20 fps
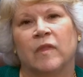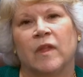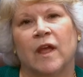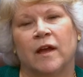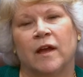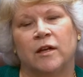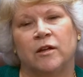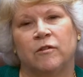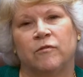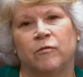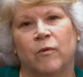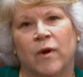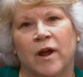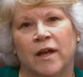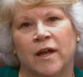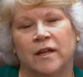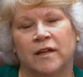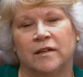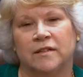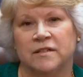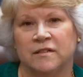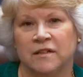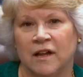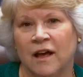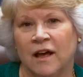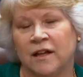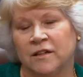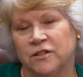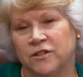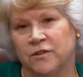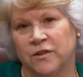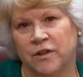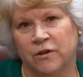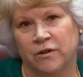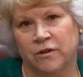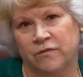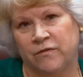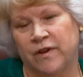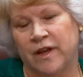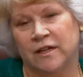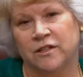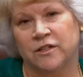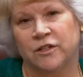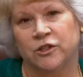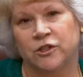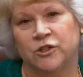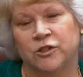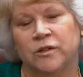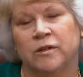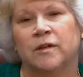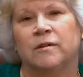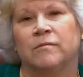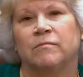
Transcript: And if rank is not to their advantage,